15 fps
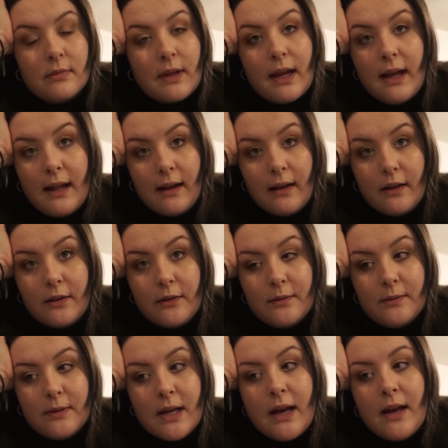Hello.
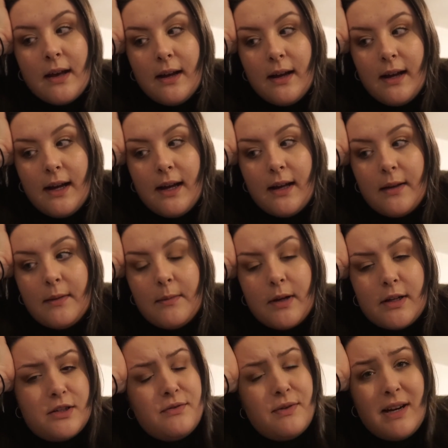
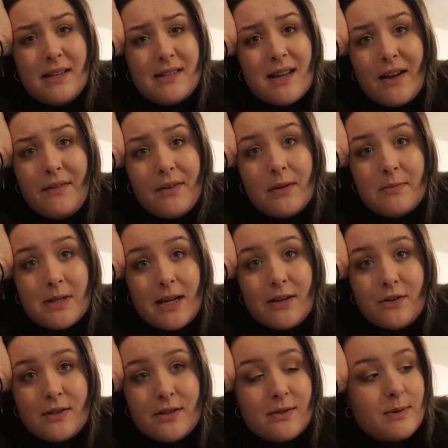I just realised I haven't updated
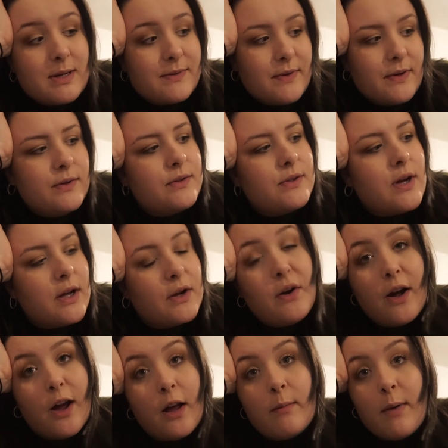you since Westfield. I
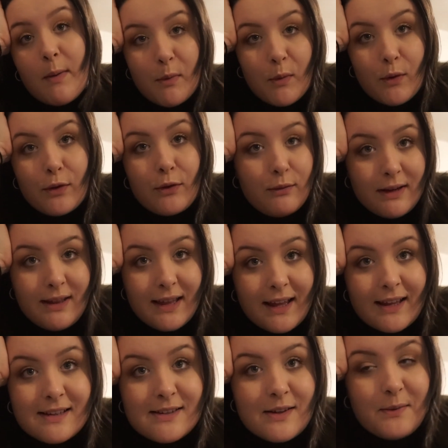got home, I bought 3
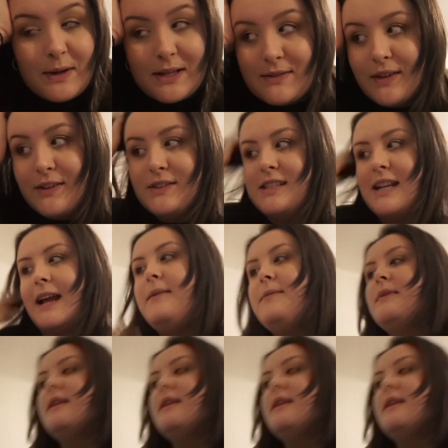things at Westfield today.